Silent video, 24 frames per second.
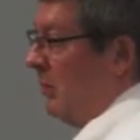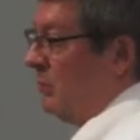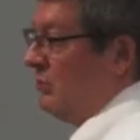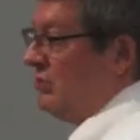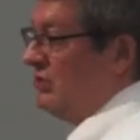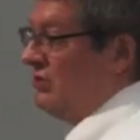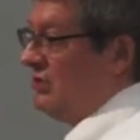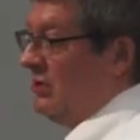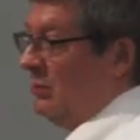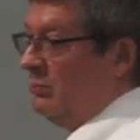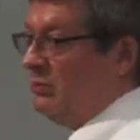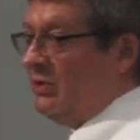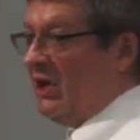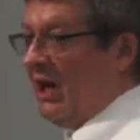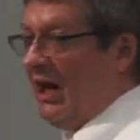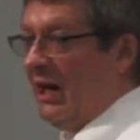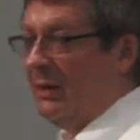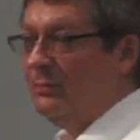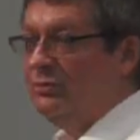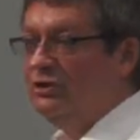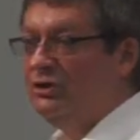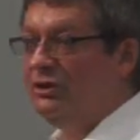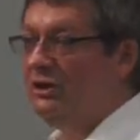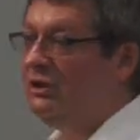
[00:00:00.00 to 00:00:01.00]
but
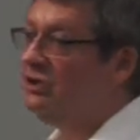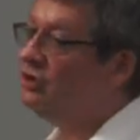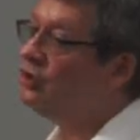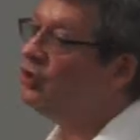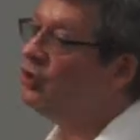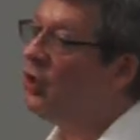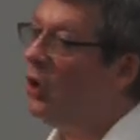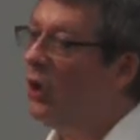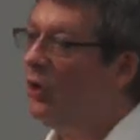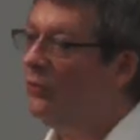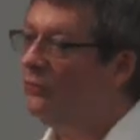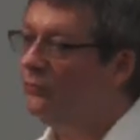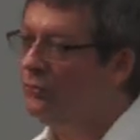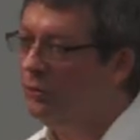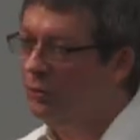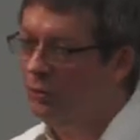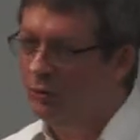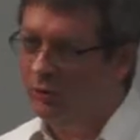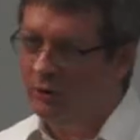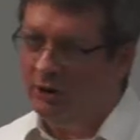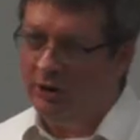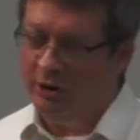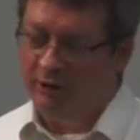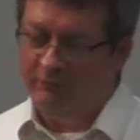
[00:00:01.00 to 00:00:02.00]
sometimes you need
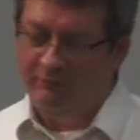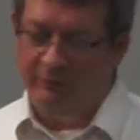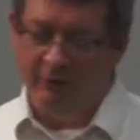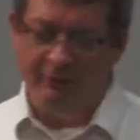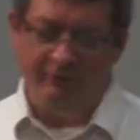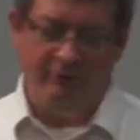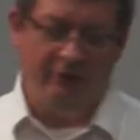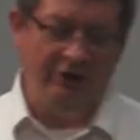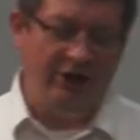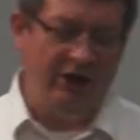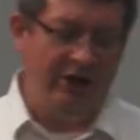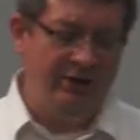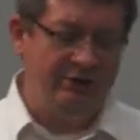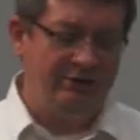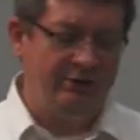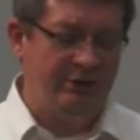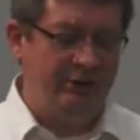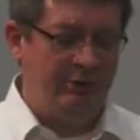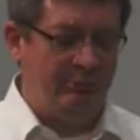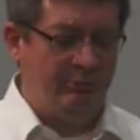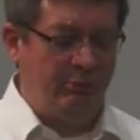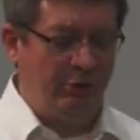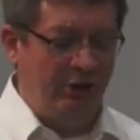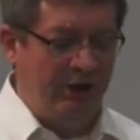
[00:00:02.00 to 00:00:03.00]
softer
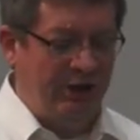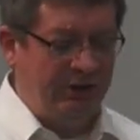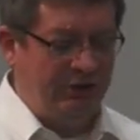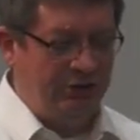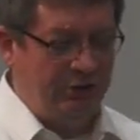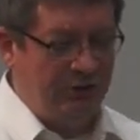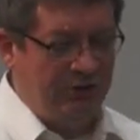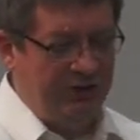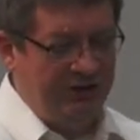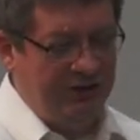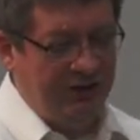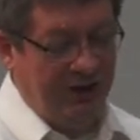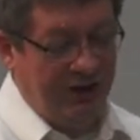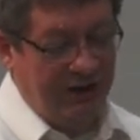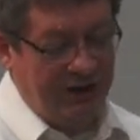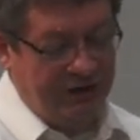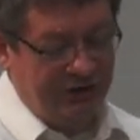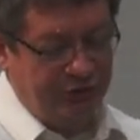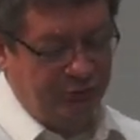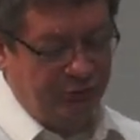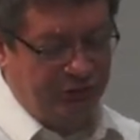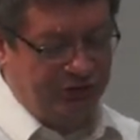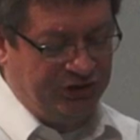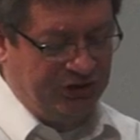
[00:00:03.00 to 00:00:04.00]
verification in place. You need
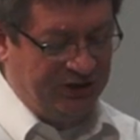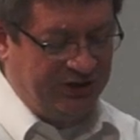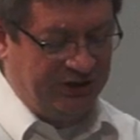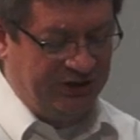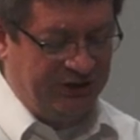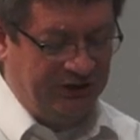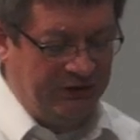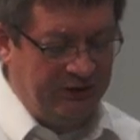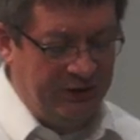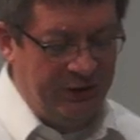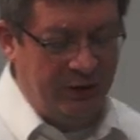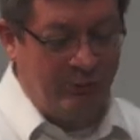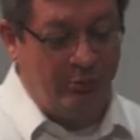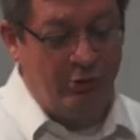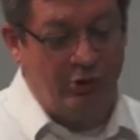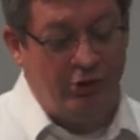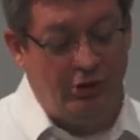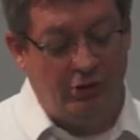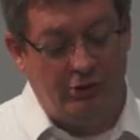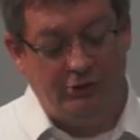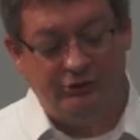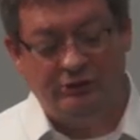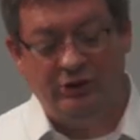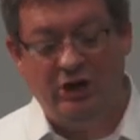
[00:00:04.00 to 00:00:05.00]
less rigidity there
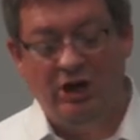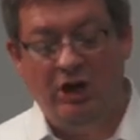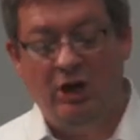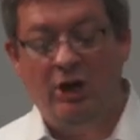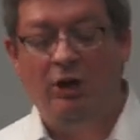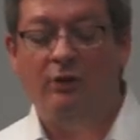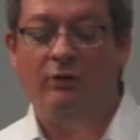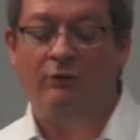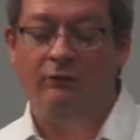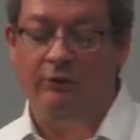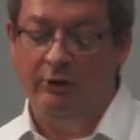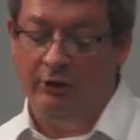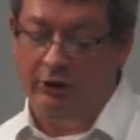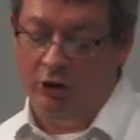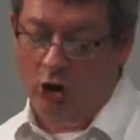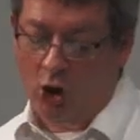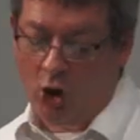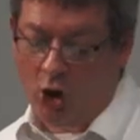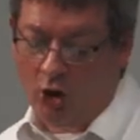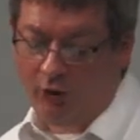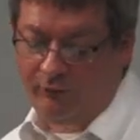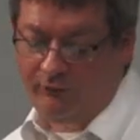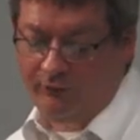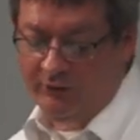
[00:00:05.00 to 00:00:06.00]
because very
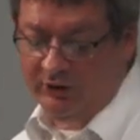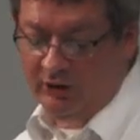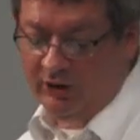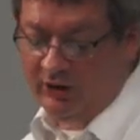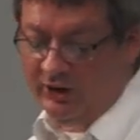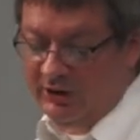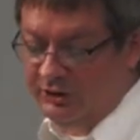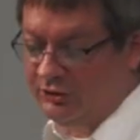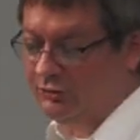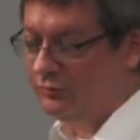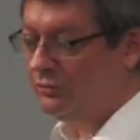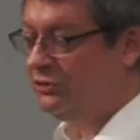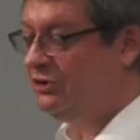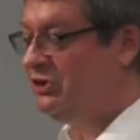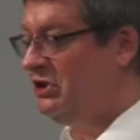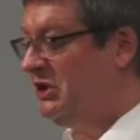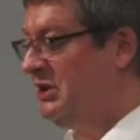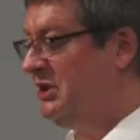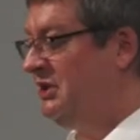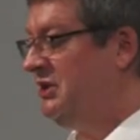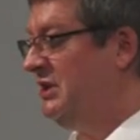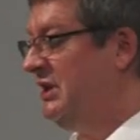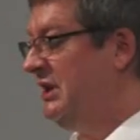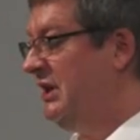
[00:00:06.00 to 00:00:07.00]
often less
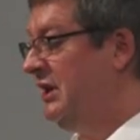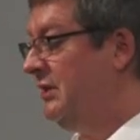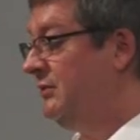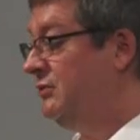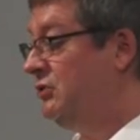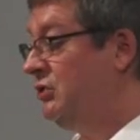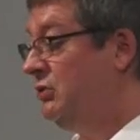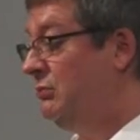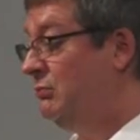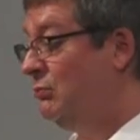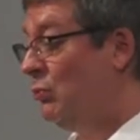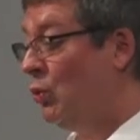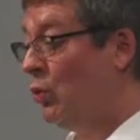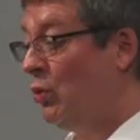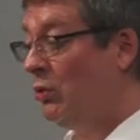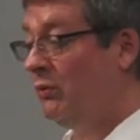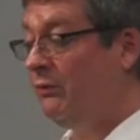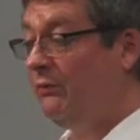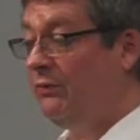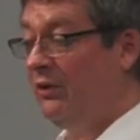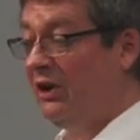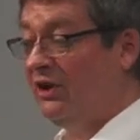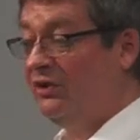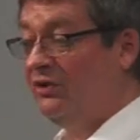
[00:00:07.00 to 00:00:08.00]
rigidity gives you more
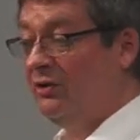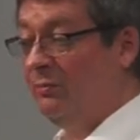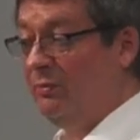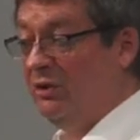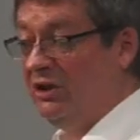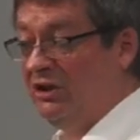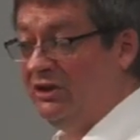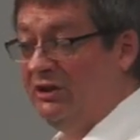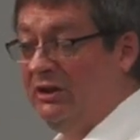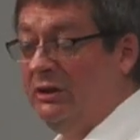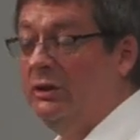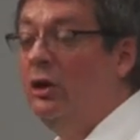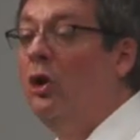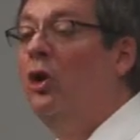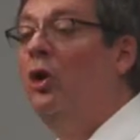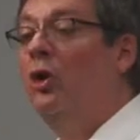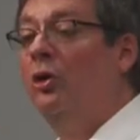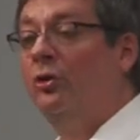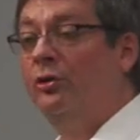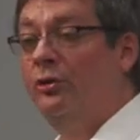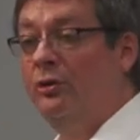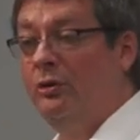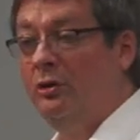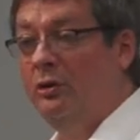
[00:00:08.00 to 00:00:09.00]
flexibility
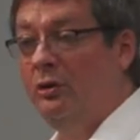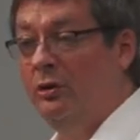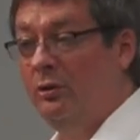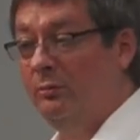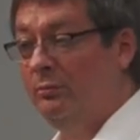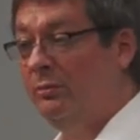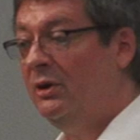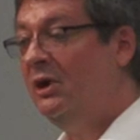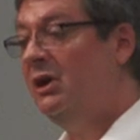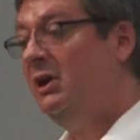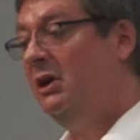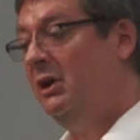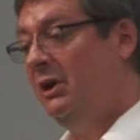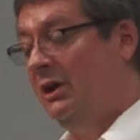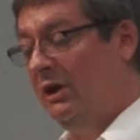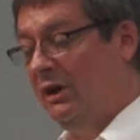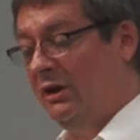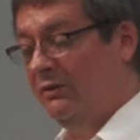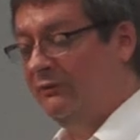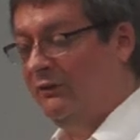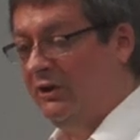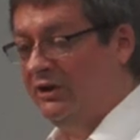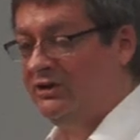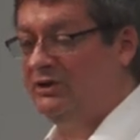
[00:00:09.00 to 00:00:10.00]
long term,
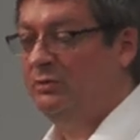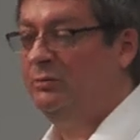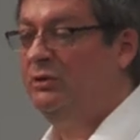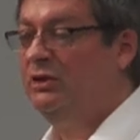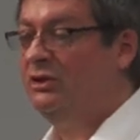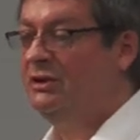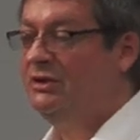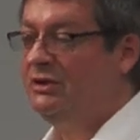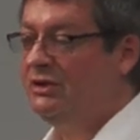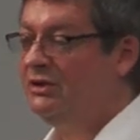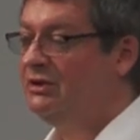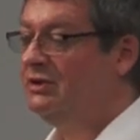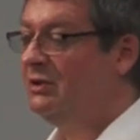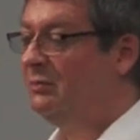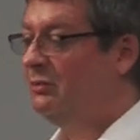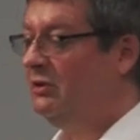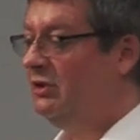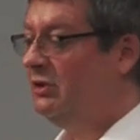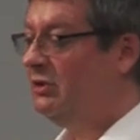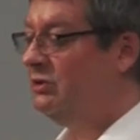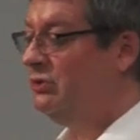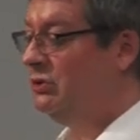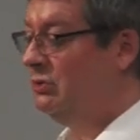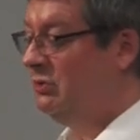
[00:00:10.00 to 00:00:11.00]
and flexibility is
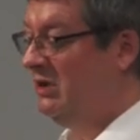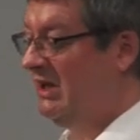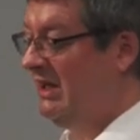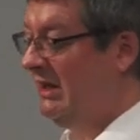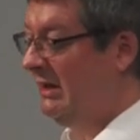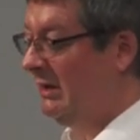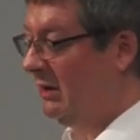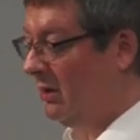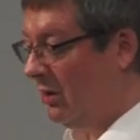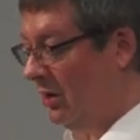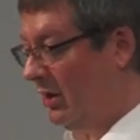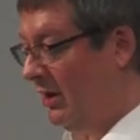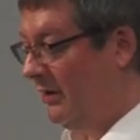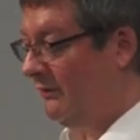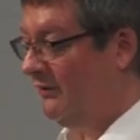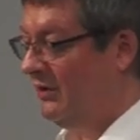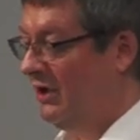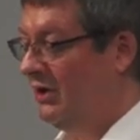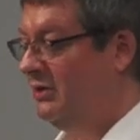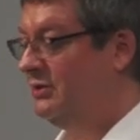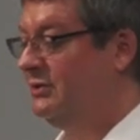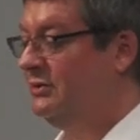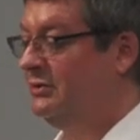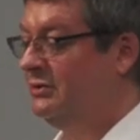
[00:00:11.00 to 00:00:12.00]
something that you need in a lot of
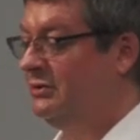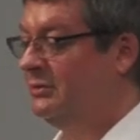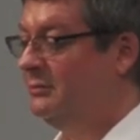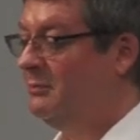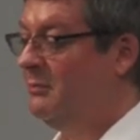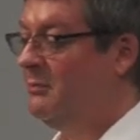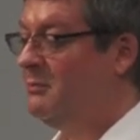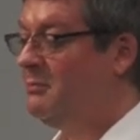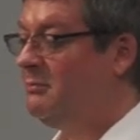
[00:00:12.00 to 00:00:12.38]
cases.